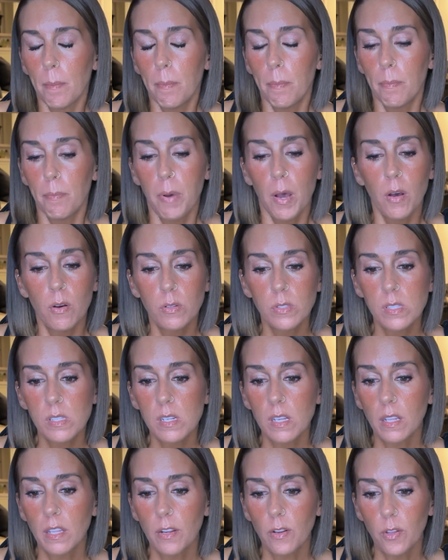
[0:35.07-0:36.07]
post
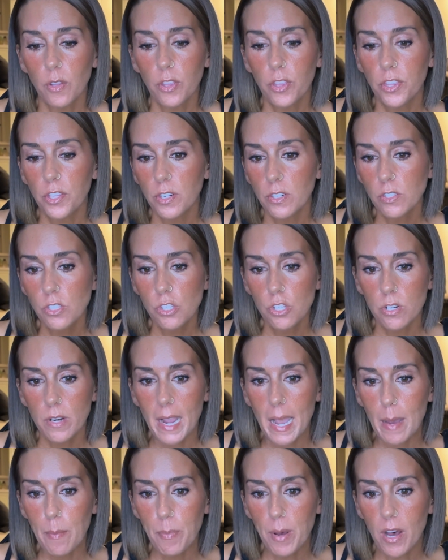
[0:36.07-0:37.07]
a little thirst
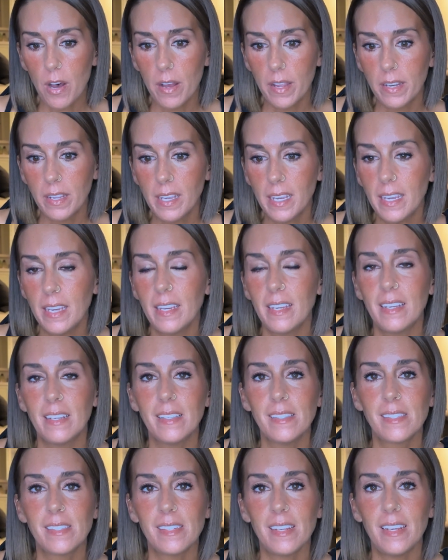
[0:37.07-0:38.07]
trap on
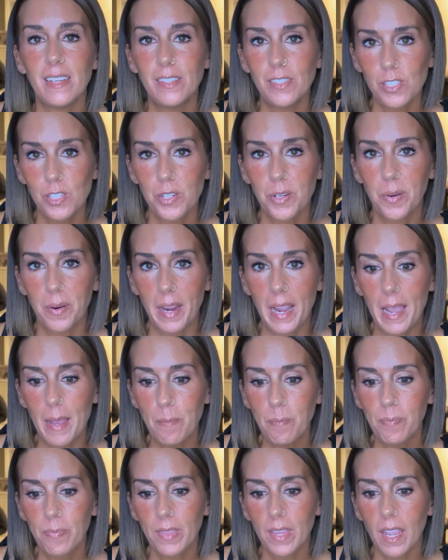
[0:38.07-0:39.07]
his
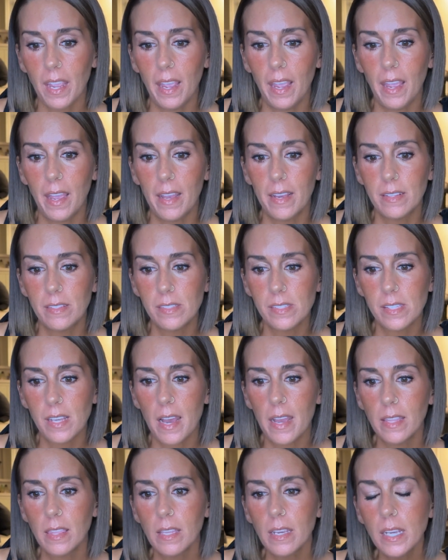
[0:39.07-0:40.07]
Instagram. And
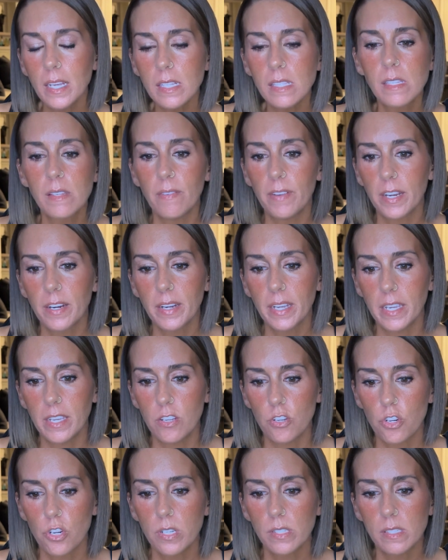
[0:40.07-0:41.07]
I think it's very
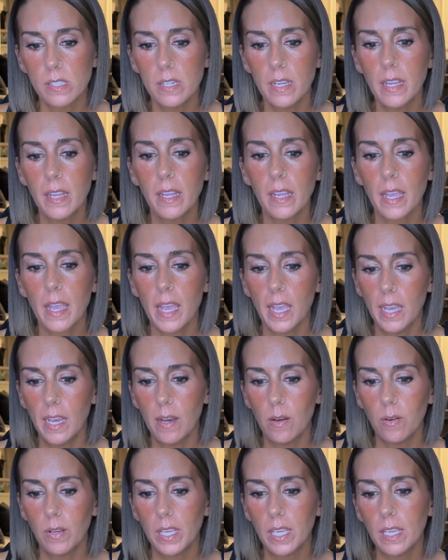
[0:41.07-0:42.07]
interesting
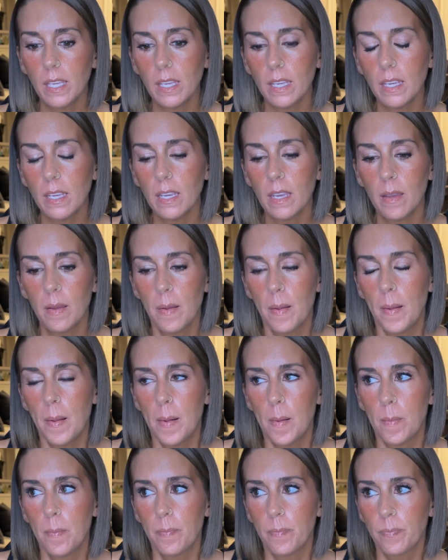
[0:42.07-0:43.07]
how he
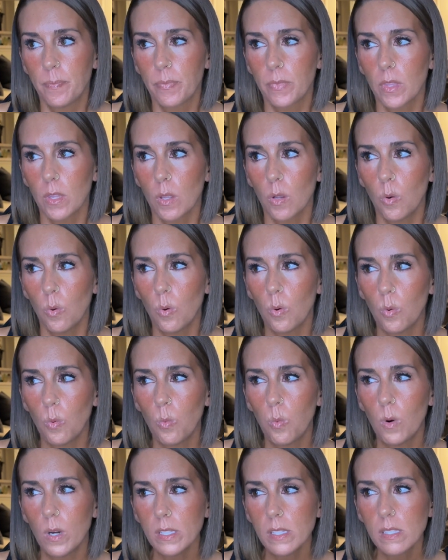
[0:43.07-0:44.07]

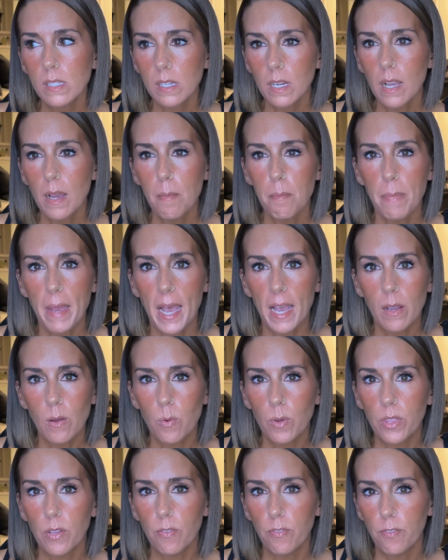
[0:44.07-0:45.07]
wants to come back
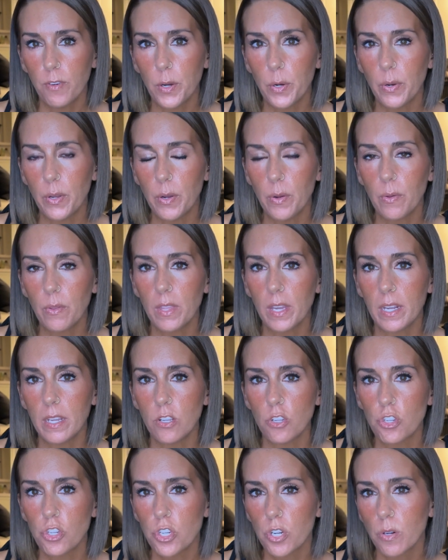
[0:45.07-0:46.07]
with a photo that
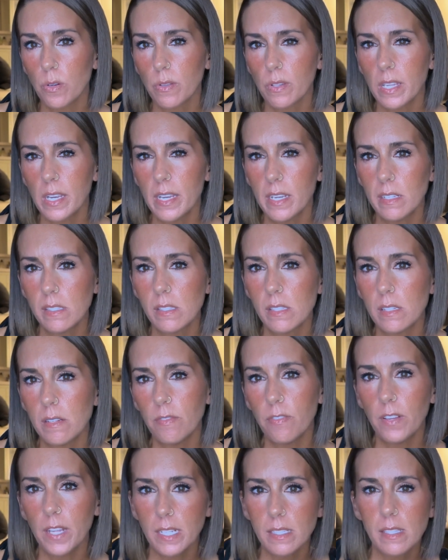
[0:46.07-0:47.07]
is shirtless,
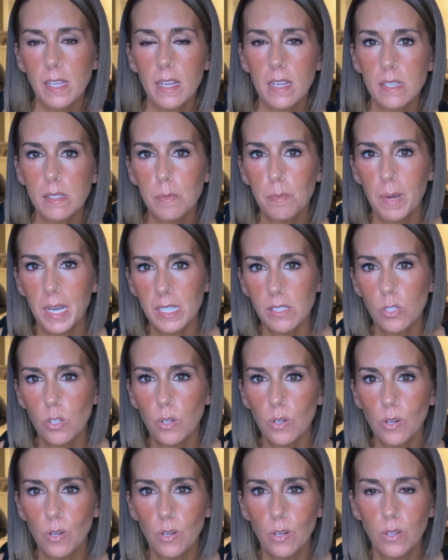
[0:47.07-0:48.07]
flexing his
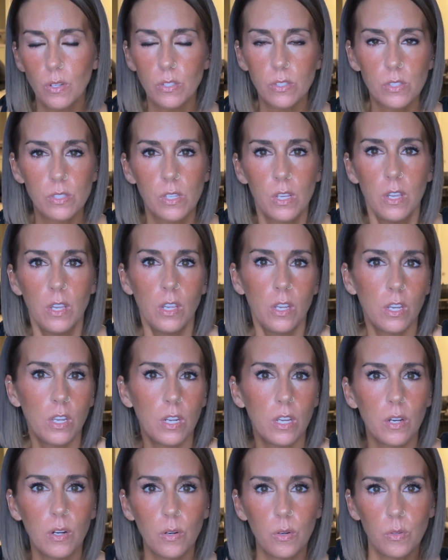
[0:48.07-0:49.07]
muscles, you
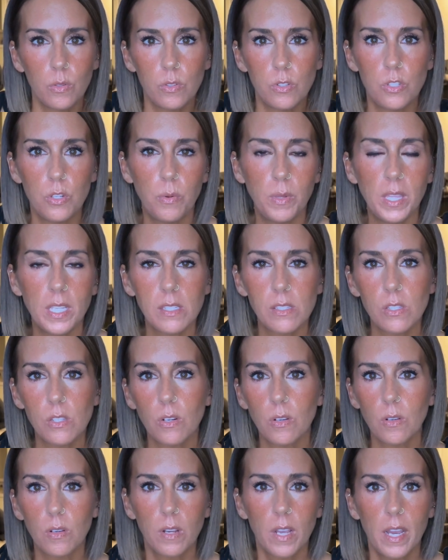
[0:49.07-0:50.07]
know, doing this
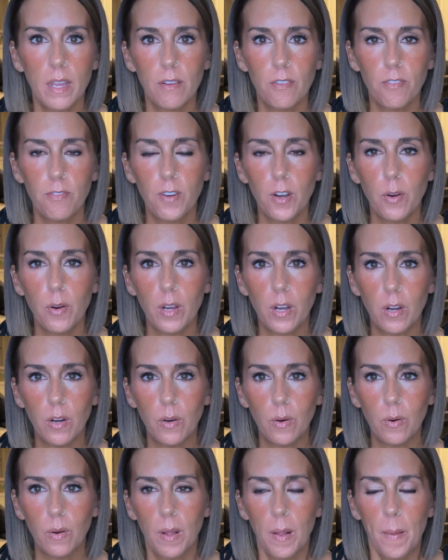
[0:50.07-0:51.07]
little kind of photo